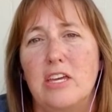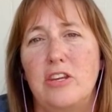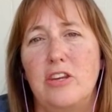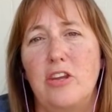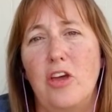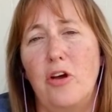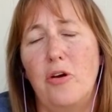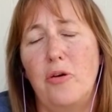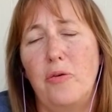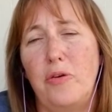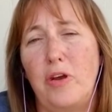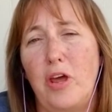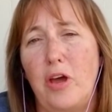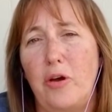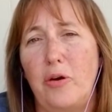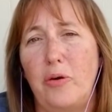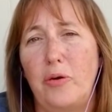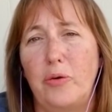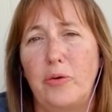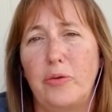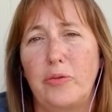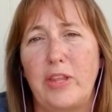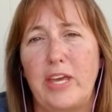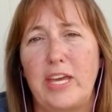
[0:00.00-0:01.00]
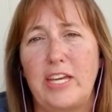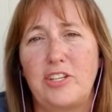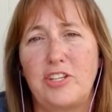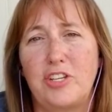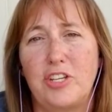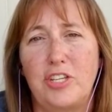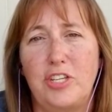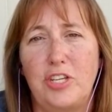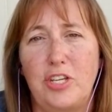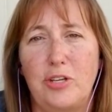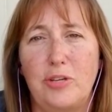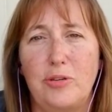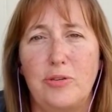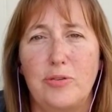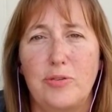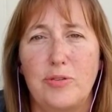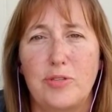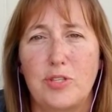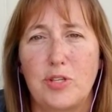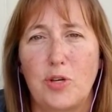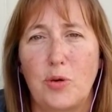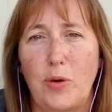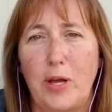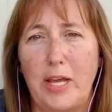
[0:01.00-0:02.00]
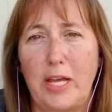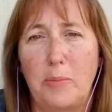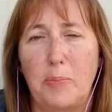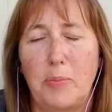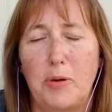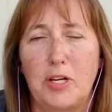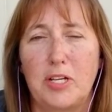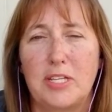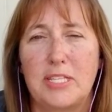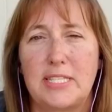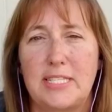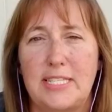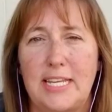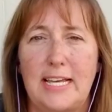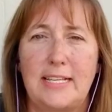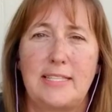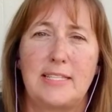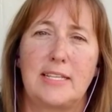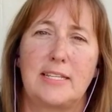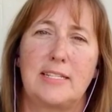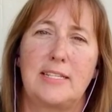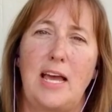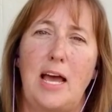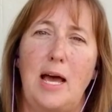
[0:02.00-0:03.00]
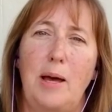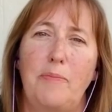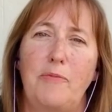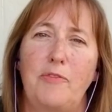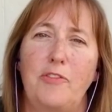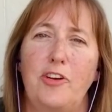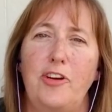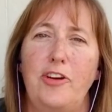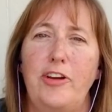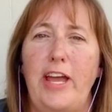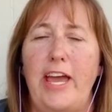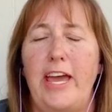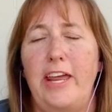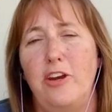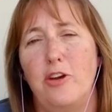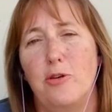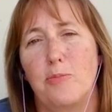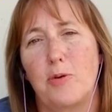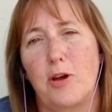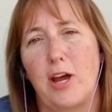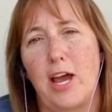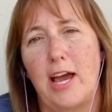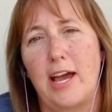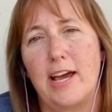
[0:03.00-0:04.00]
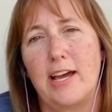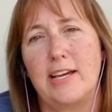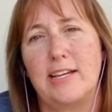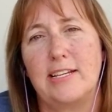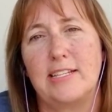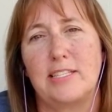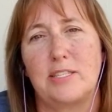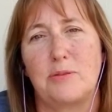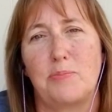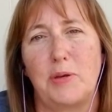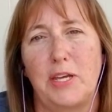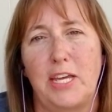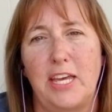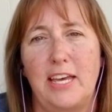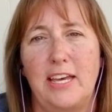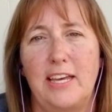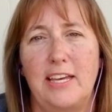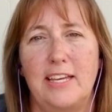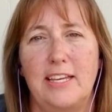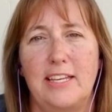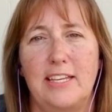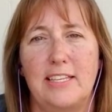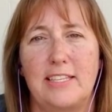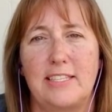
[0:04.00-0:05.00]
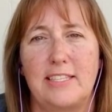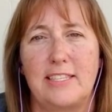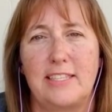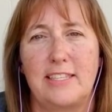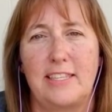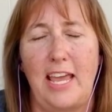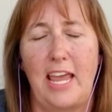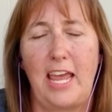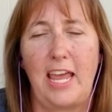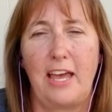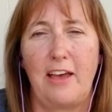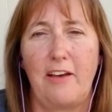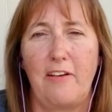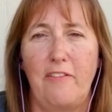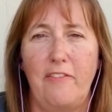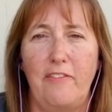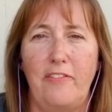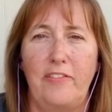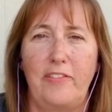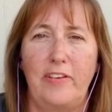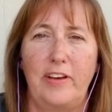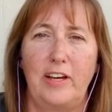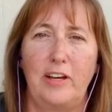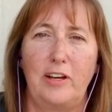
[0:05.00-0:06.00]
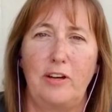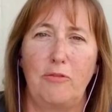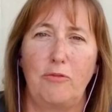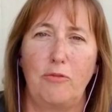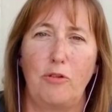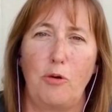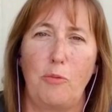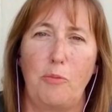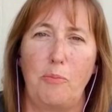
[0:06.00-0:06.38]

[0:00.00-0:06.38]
no, they should use QuickBooks Desktop for Enterprise because they have a